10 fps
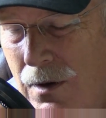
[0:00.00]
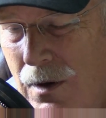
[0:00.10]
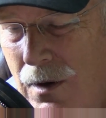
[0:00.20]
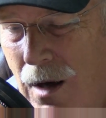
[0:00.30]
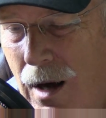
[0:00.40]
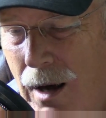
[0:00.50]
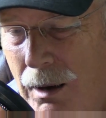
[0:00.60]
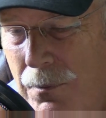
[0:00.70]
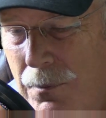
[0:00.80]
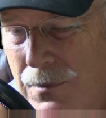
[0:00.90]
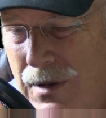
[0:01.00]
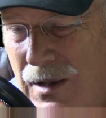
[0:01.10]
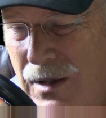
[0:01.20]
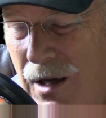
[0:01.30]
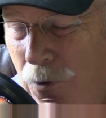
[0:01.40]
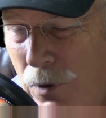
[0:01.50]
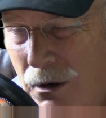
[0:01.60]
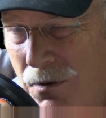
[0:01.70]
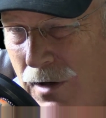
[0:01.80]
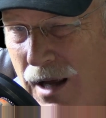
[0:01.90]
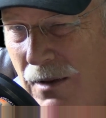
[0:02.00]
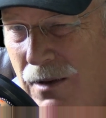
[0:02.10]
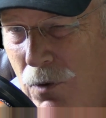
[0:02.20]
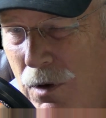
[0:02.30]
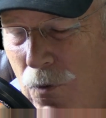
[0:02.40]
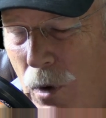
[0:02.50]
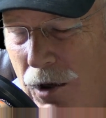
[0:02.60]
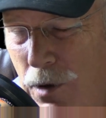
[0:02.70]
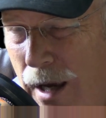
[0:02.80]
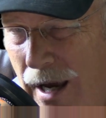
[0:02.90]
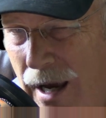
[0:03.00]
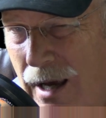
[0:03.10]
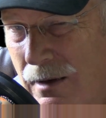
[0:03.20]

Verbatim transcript: um, get rid of some debt while you can.